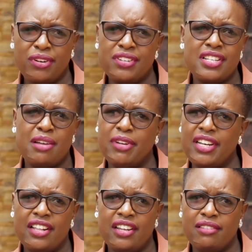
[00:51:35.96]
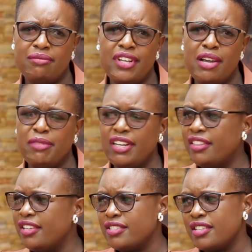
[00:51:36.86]
because there are many
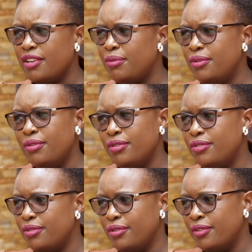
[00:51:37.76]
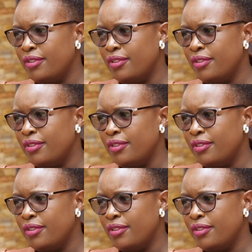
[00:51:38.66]
things that we do not know.